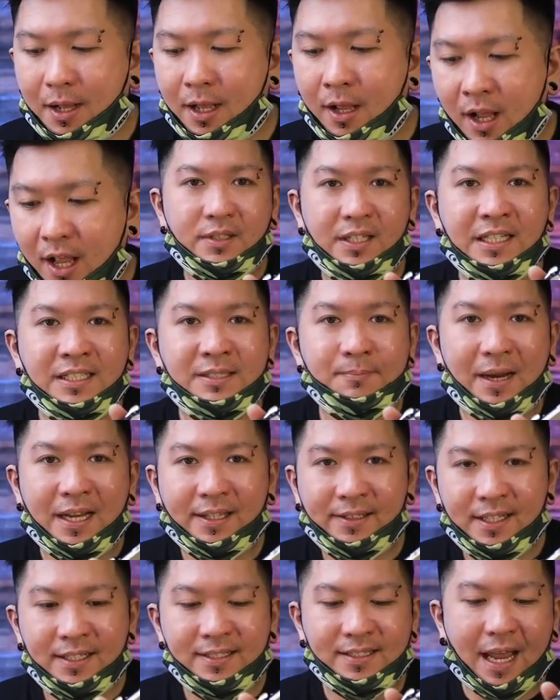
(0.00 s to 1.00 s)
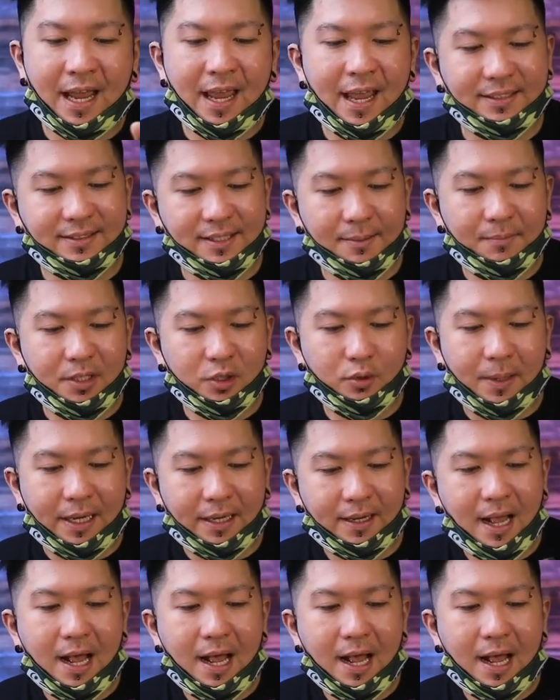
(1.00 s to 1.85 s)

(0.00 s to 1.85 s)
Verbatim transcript: ma. Things by things I assembled my